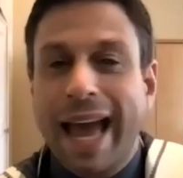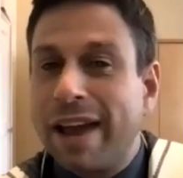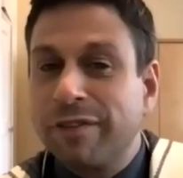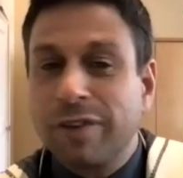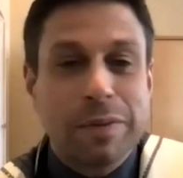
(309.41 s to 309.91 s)

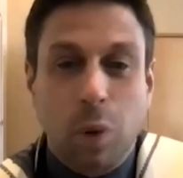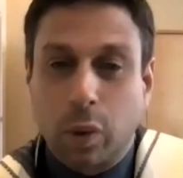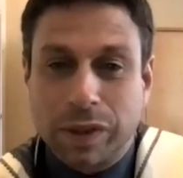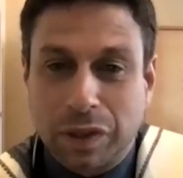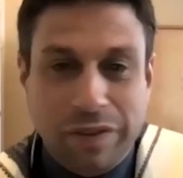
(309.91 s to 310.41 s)
every
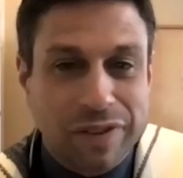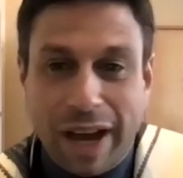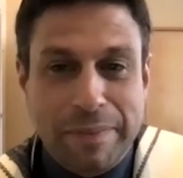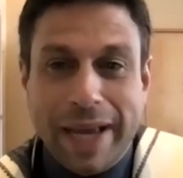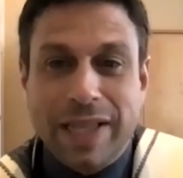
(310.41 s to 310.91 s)
morsel of
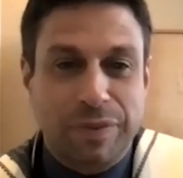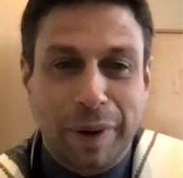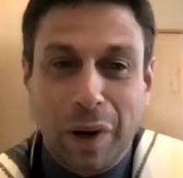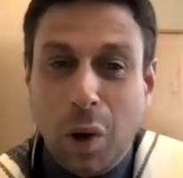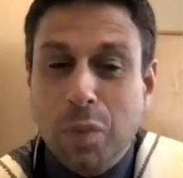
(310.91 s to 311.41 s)
chametz from
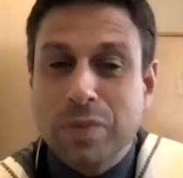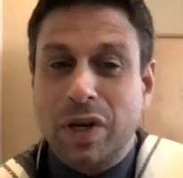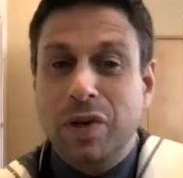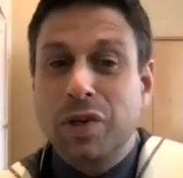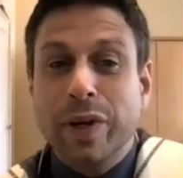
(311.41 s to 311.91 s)
our homes
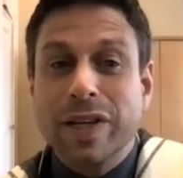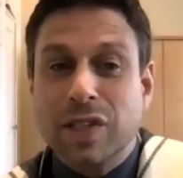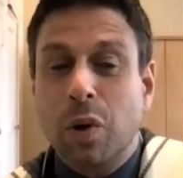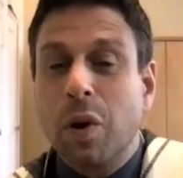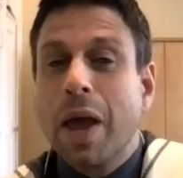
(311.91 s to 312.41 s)
are doing
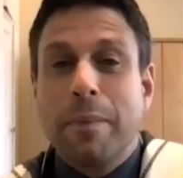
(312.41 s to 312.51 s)
so